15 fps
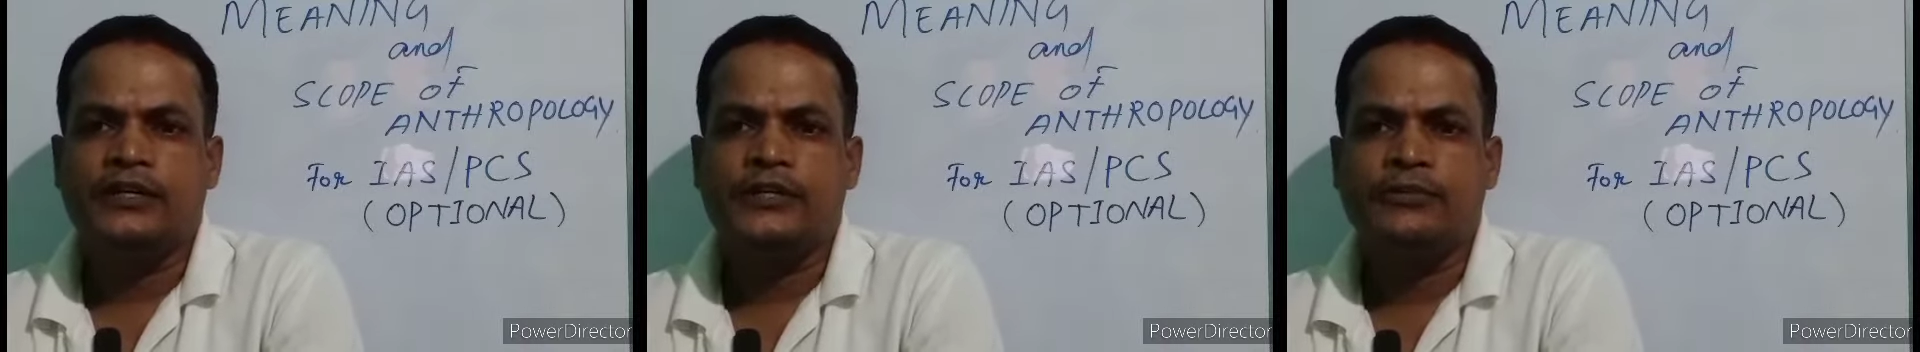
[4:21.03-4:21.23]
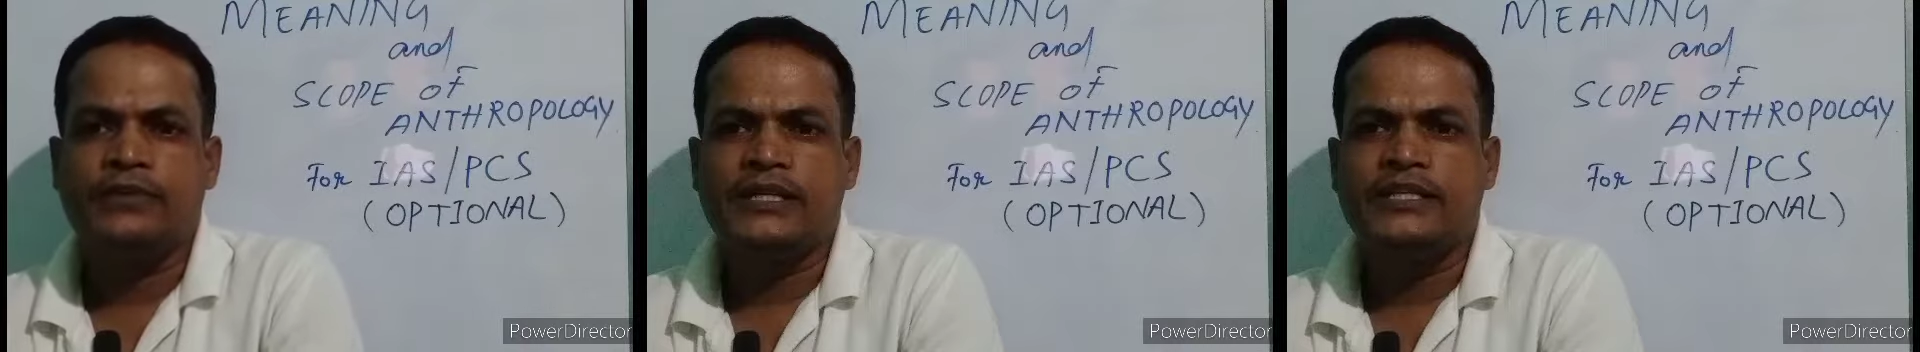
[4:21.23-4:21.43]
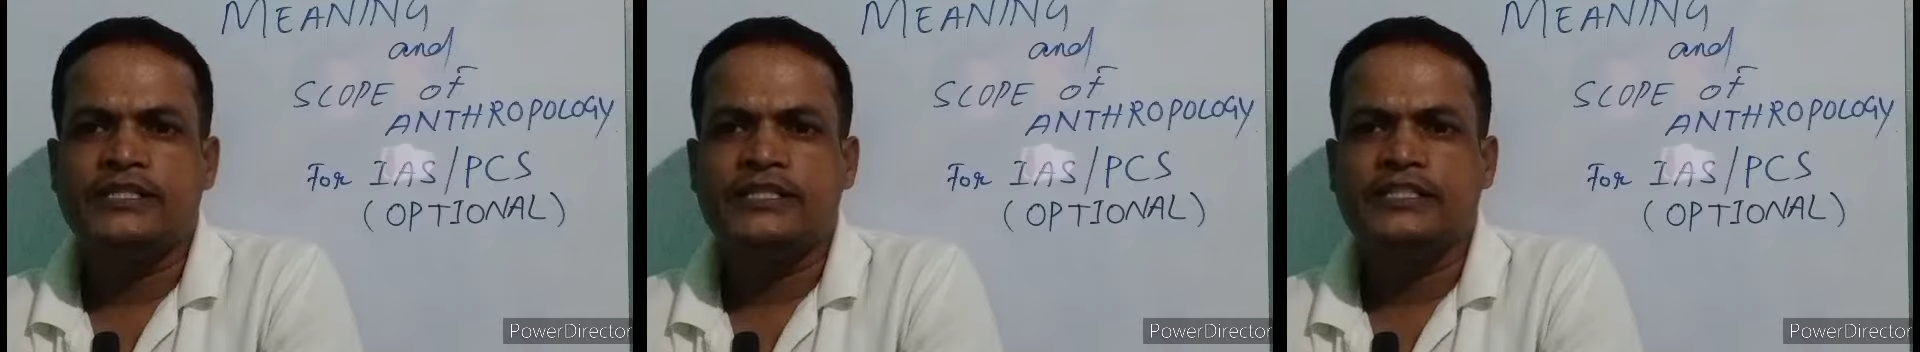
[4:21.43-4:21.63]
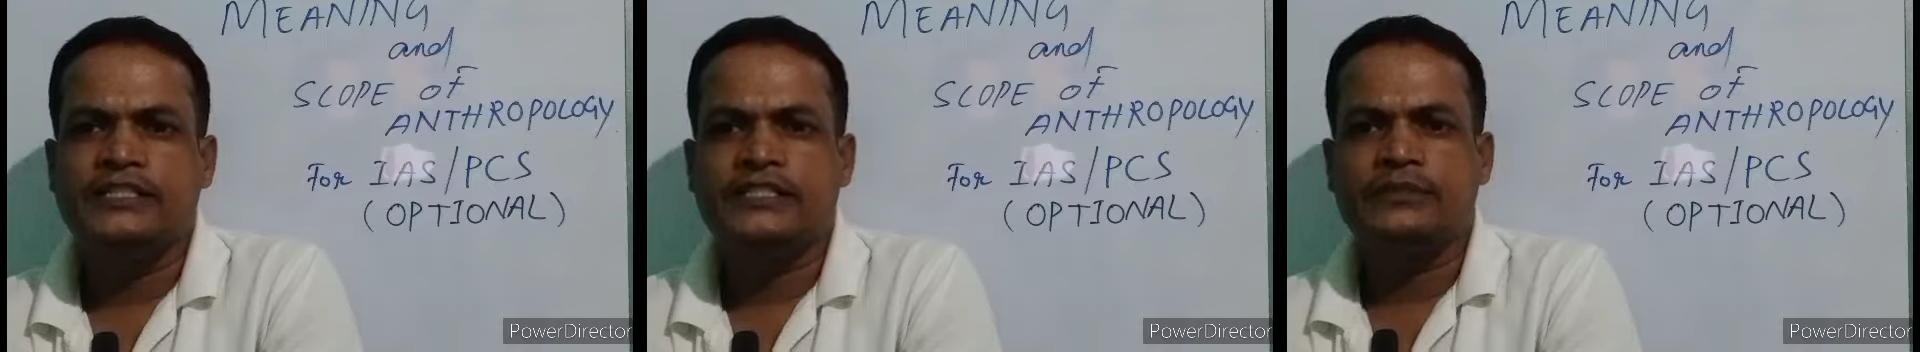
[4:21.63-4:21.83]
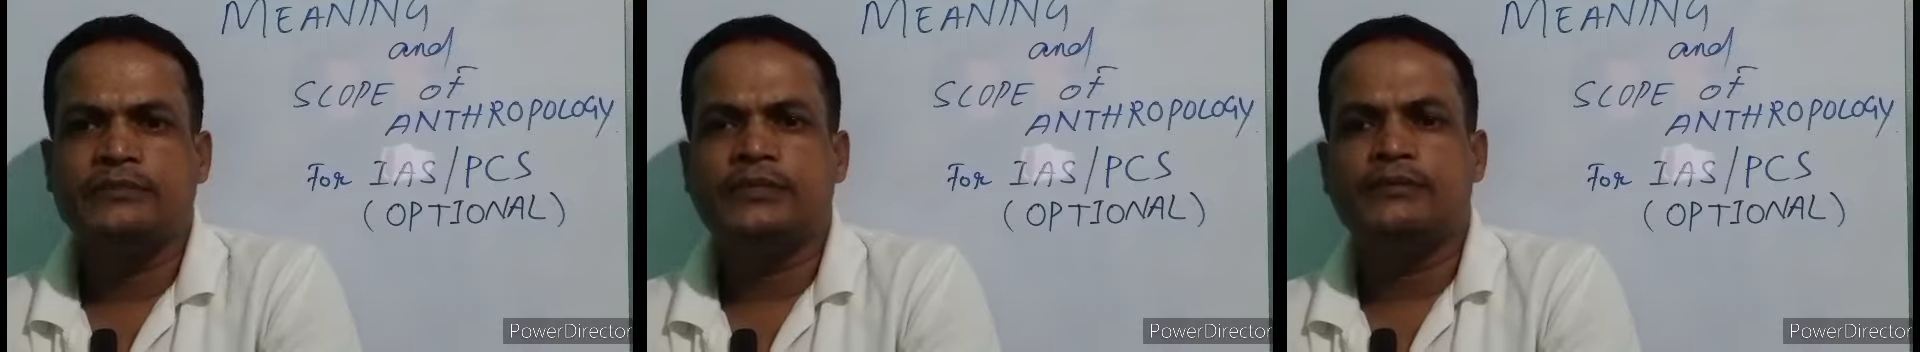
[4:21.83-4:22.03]
humanities,
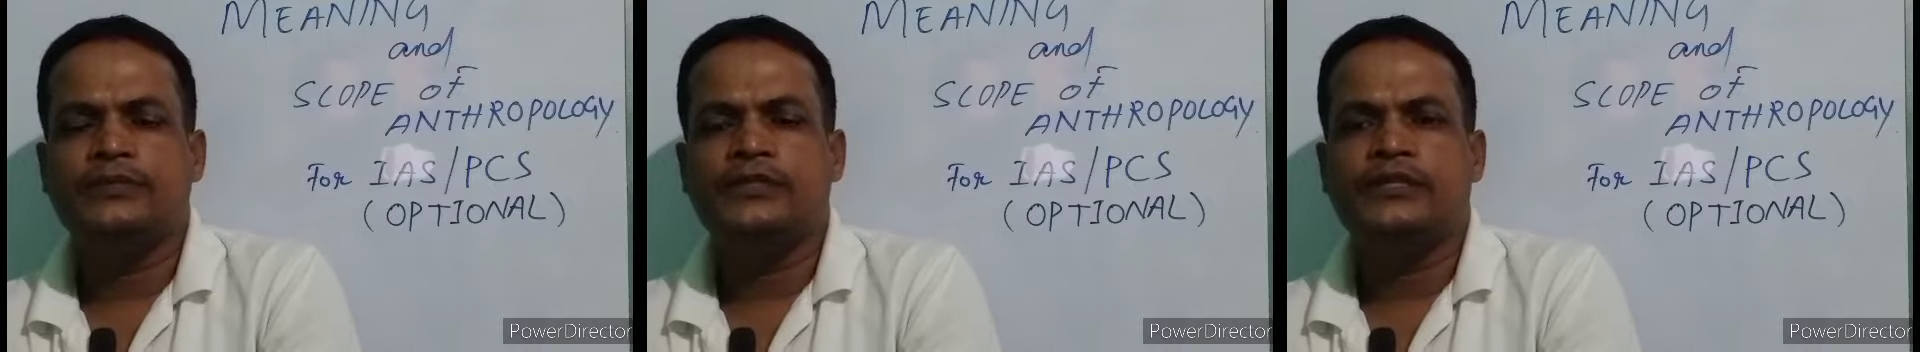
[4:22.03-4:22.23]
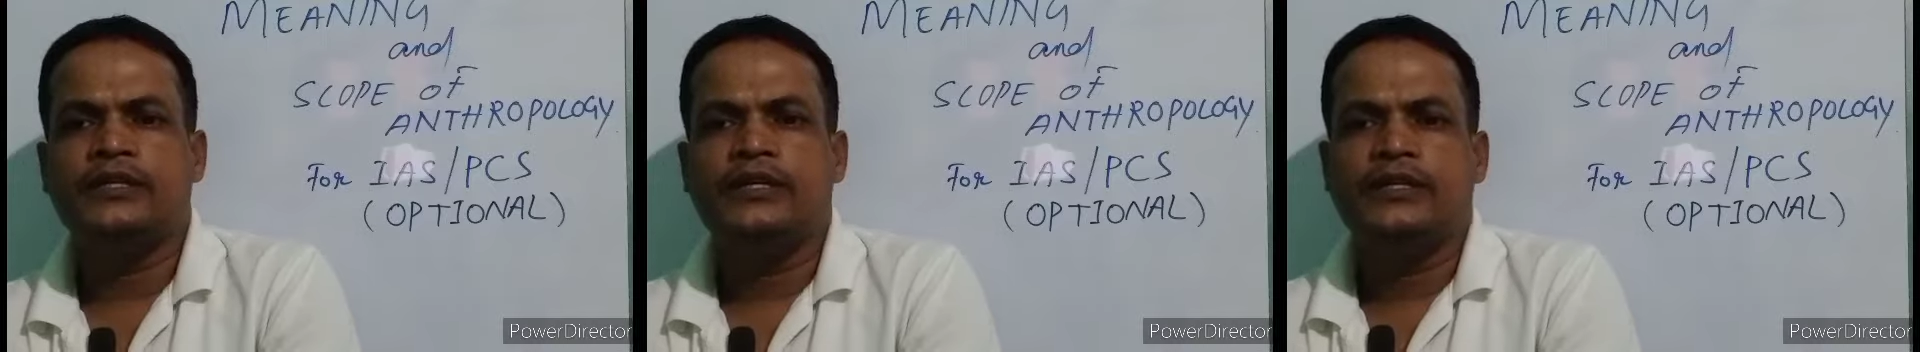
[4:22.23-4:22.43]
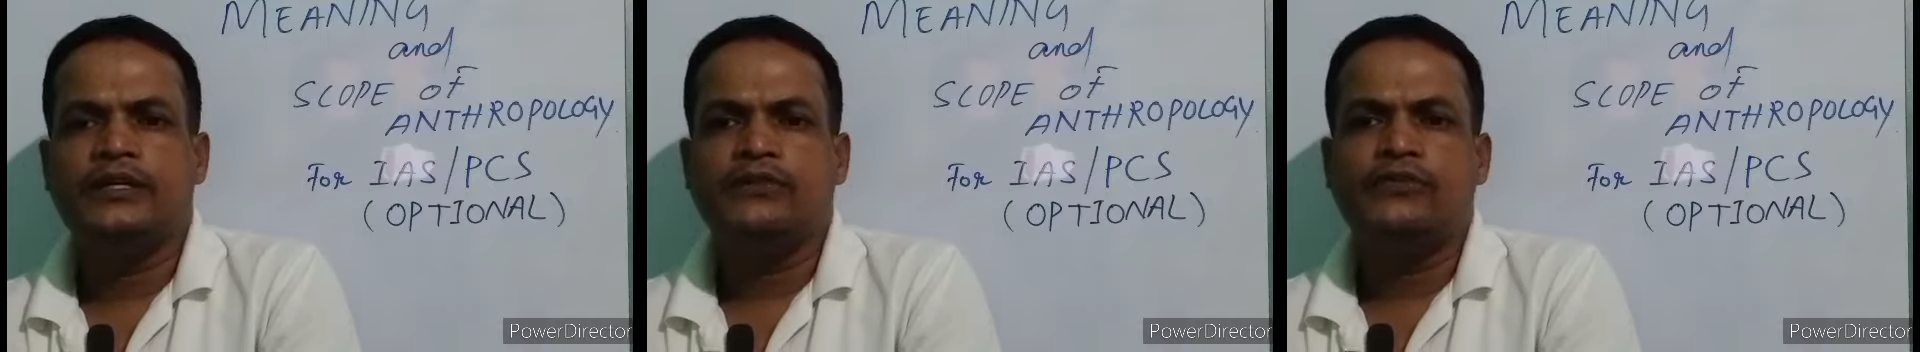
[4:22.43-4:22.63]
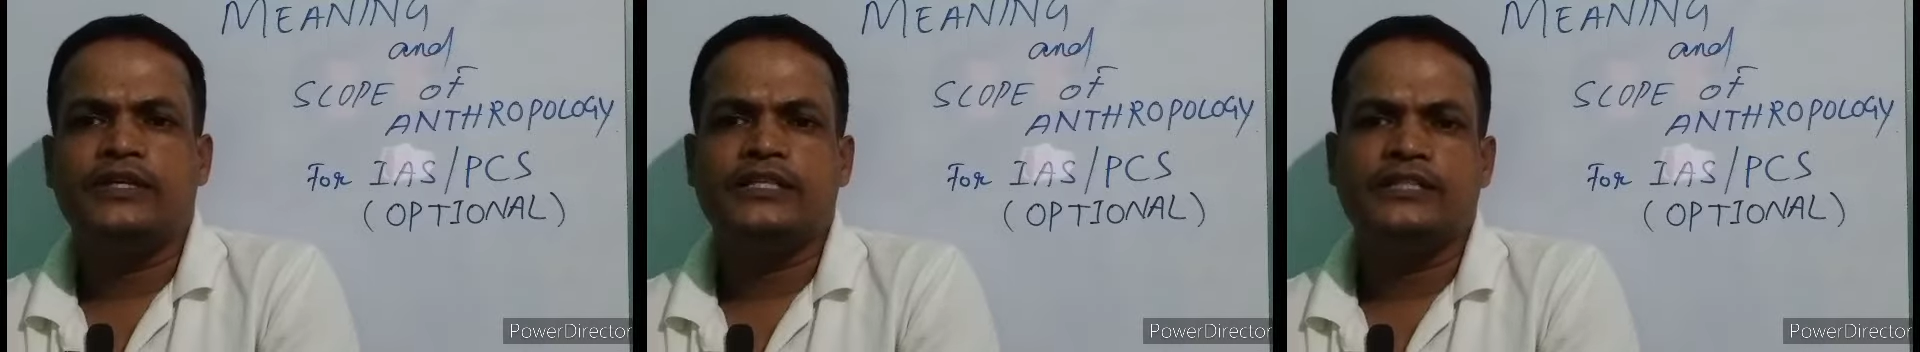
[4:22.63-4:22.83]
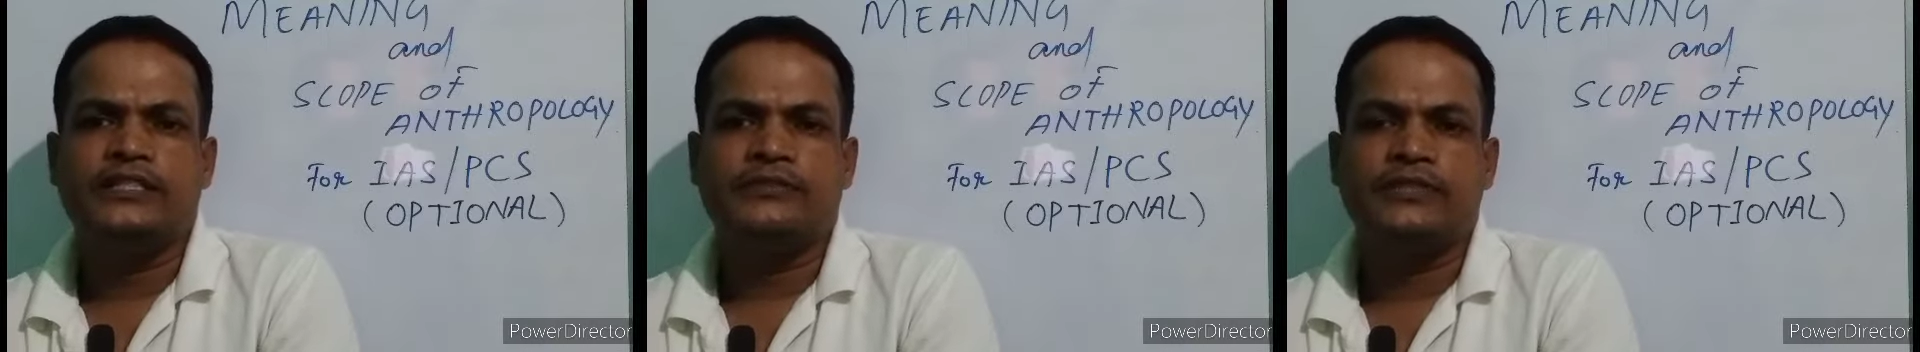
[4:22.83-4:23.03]
it may be
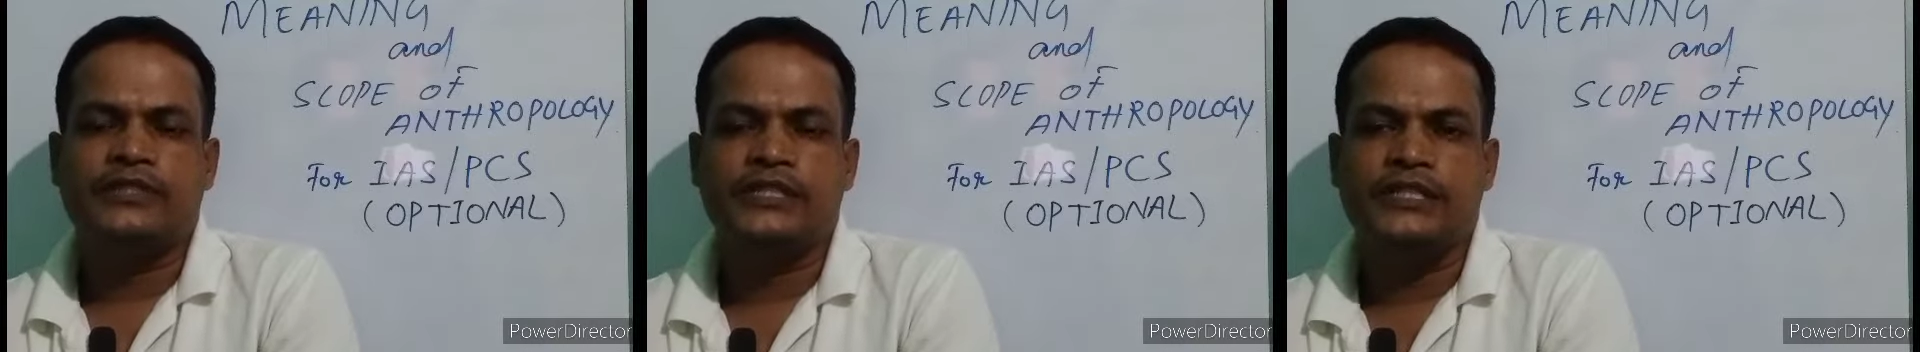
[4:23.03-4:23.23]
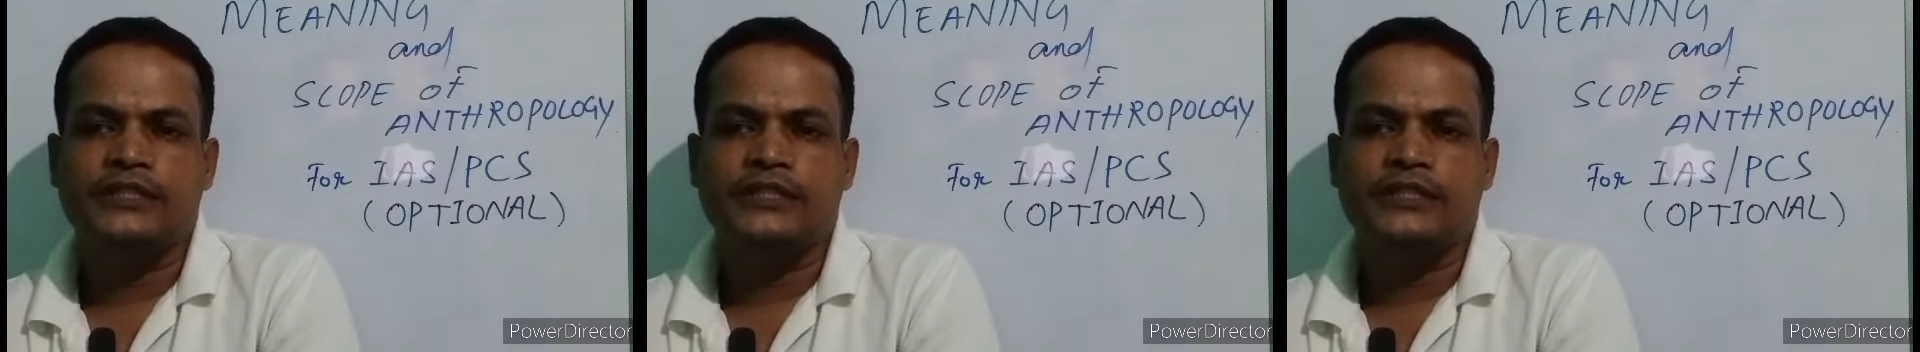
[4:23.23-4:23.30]
whatever